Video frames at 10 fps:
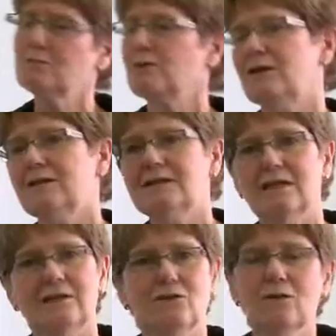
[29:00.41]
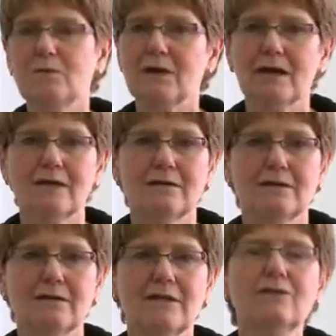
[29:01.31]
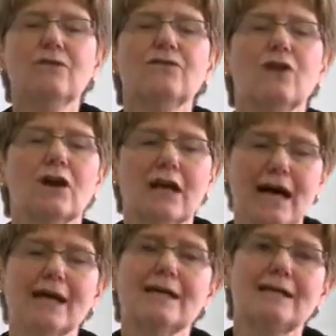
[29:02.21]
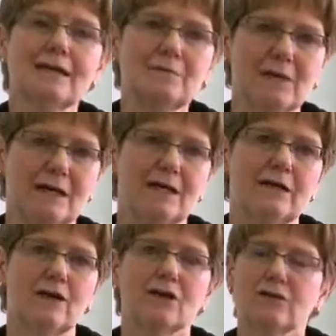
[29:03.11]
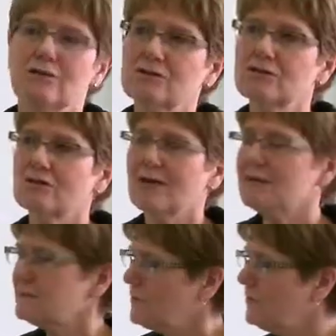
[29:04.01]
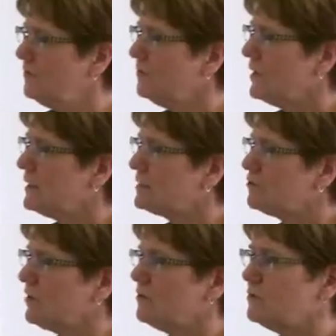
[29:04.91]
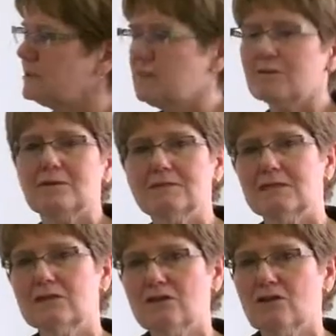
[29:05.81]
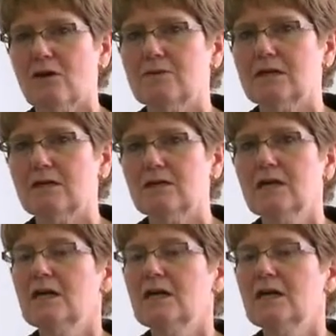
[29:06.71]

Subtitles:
your body saying, go to bed. Even if you're lying in bed, closing your eyes, some of you might struggle with sometimes the insomnia.